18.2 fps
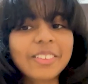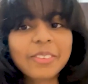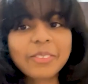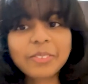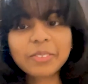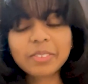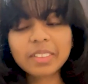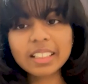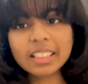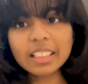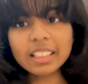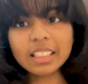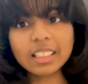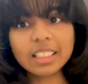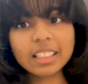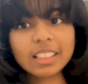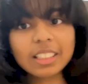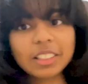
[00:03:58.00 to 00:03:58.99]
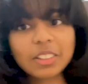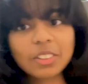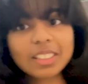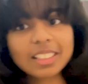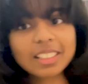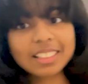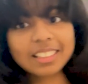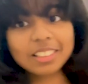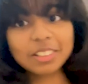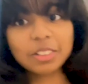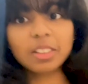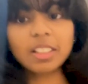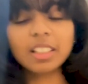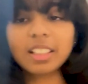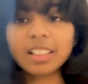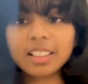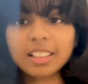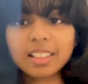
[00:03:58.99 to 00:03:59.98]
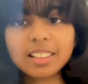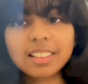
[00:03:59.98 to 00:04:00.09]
Oh really? Your sister's good at it?